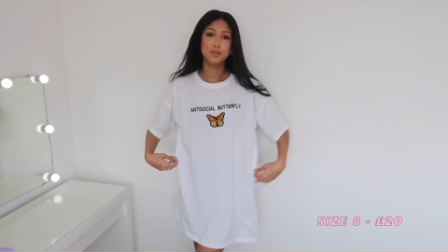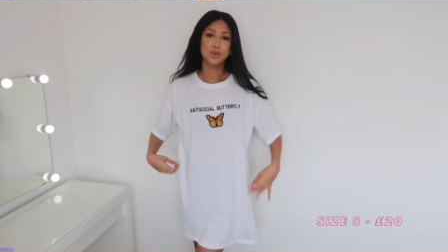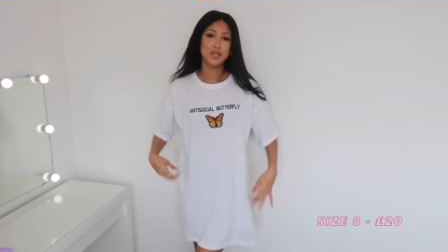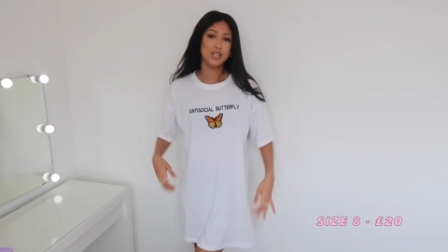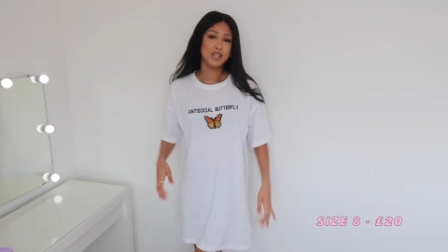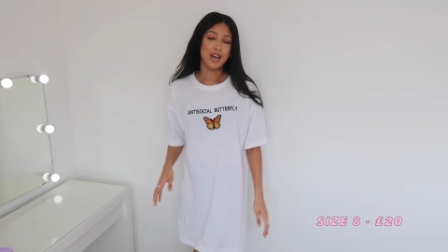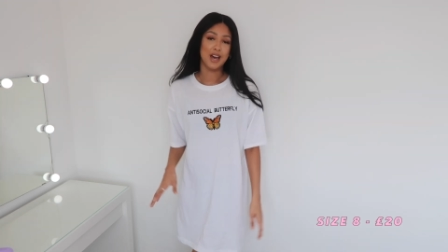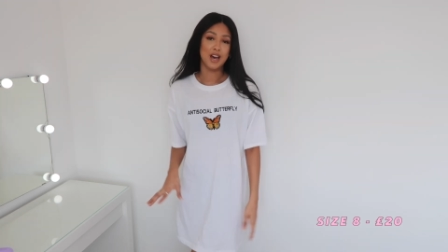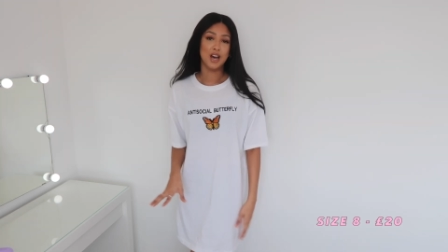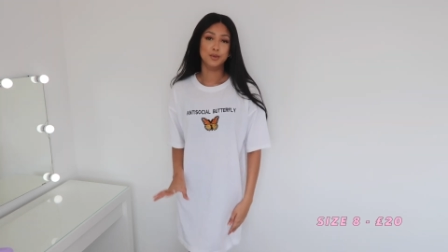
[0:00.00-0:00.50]

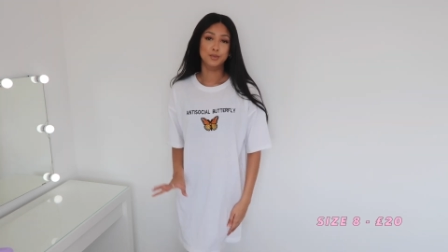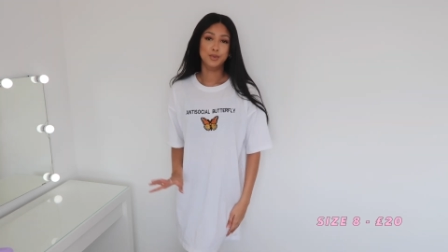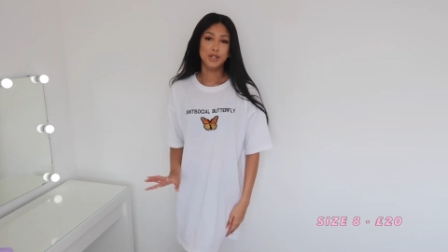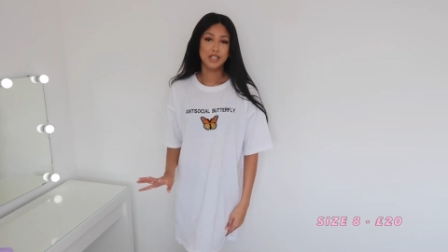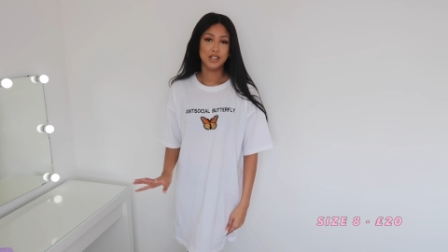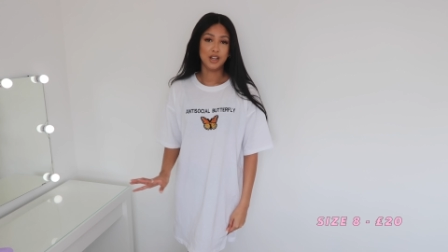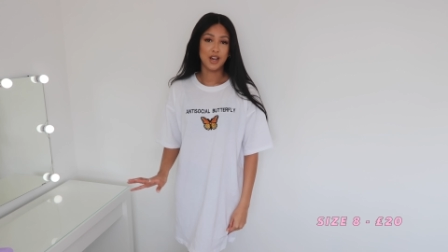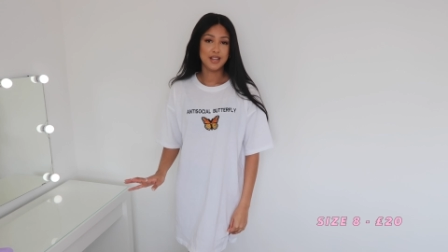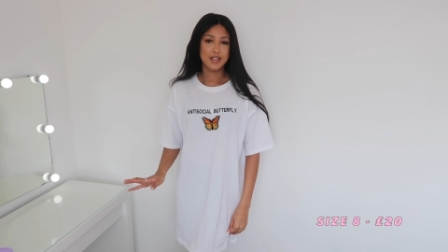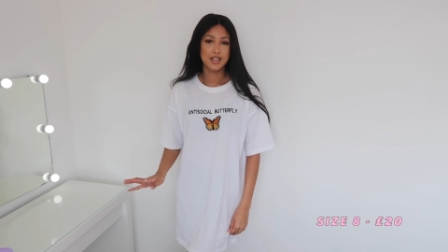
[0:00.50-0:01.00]
but yeah, I
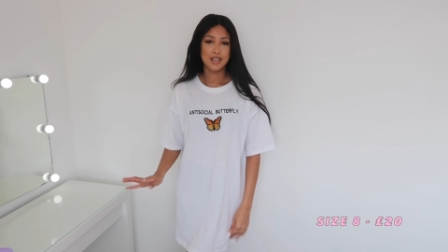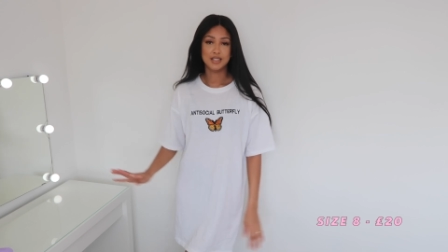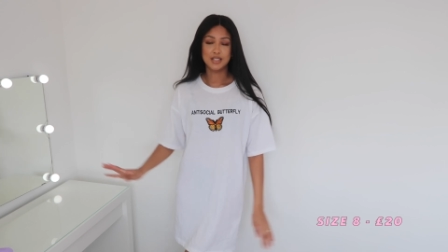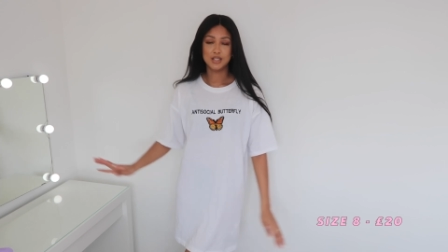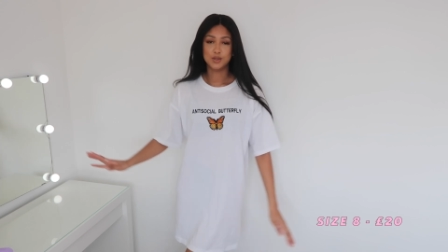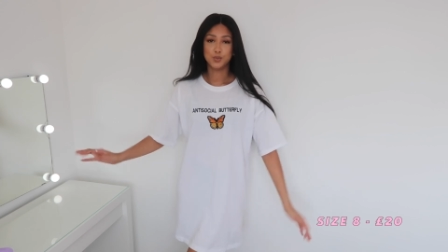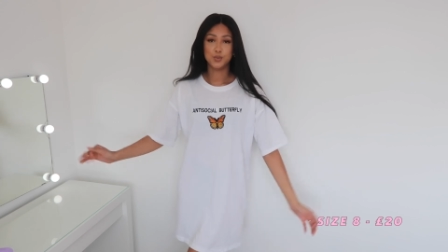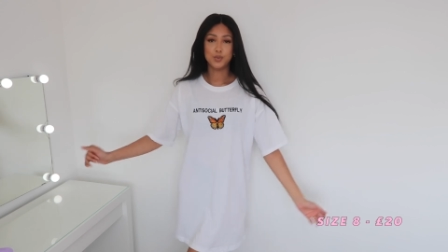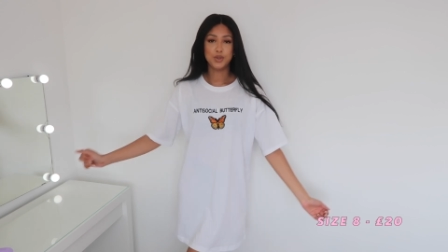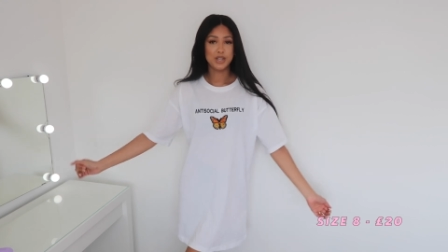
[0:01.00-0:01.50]
really like this.
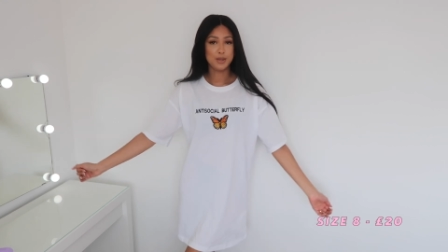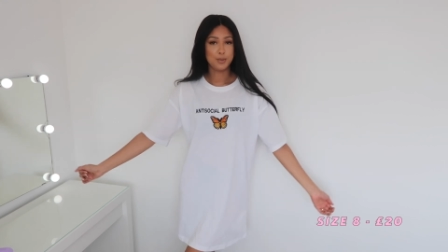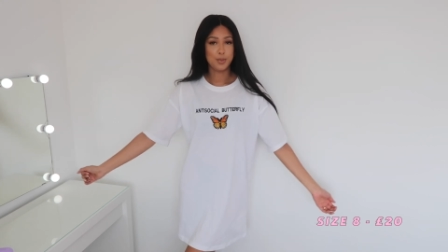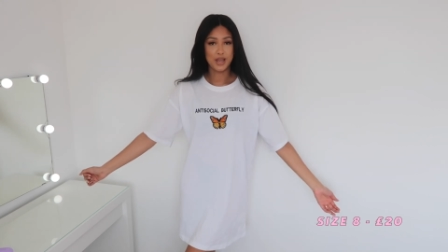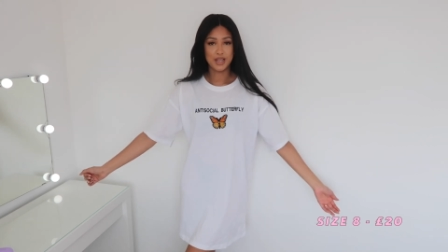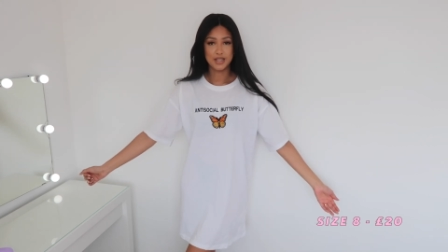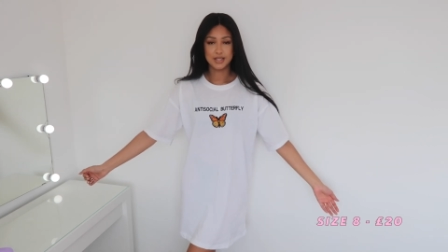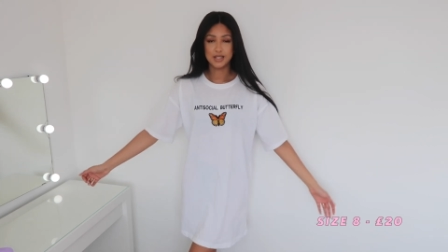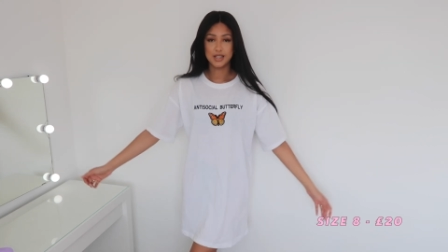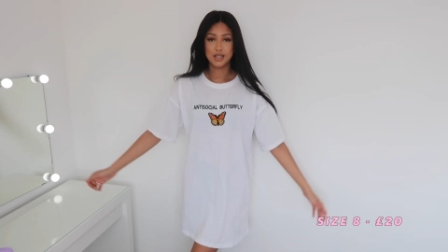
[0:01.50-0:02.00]
It's really
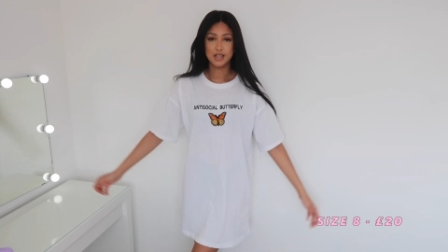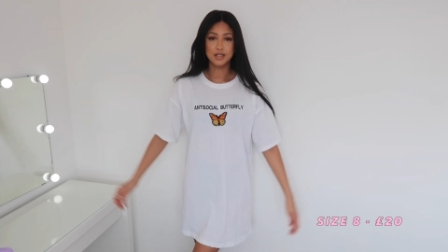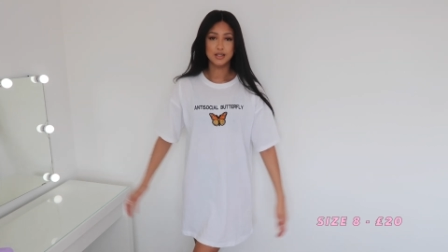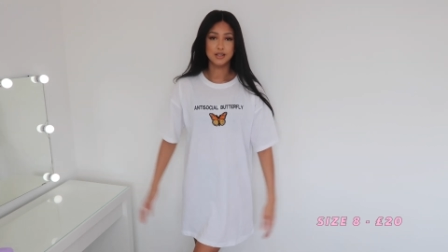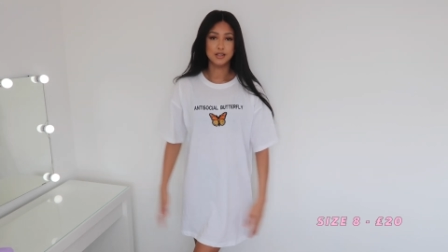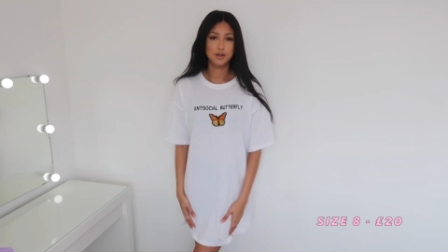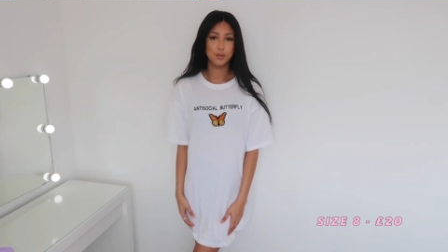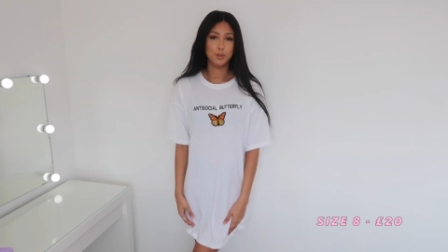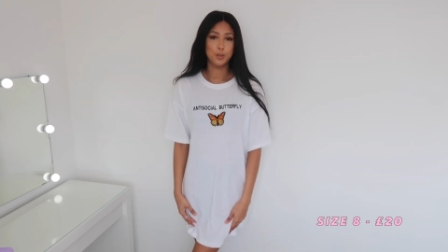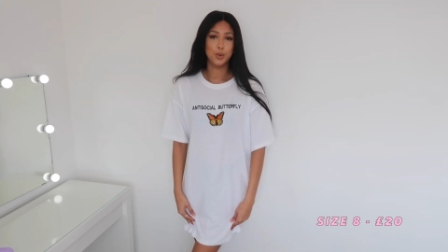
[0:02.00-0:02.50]
basic
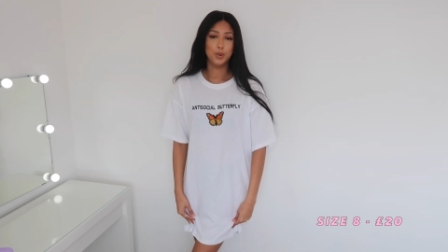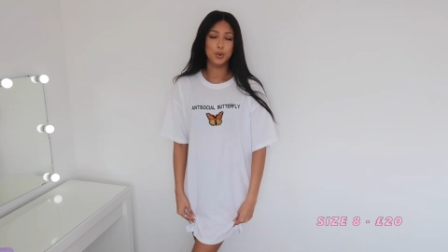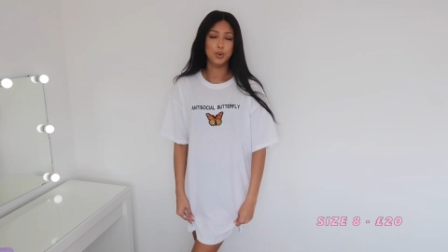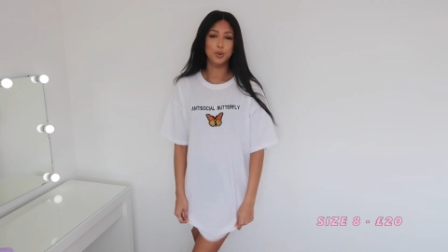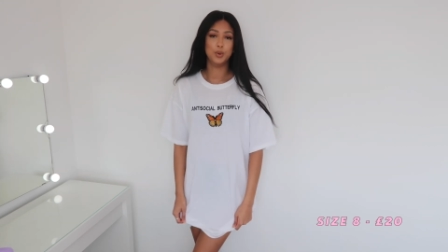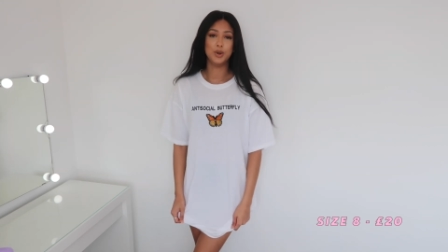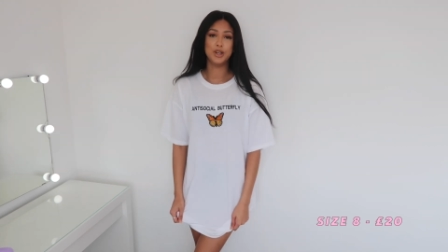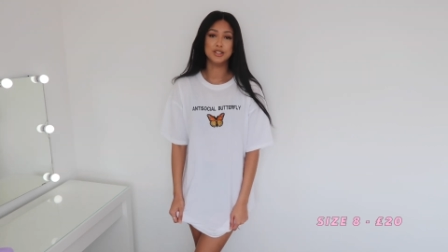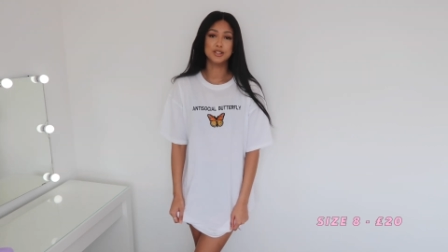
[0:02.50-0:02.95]
and simple.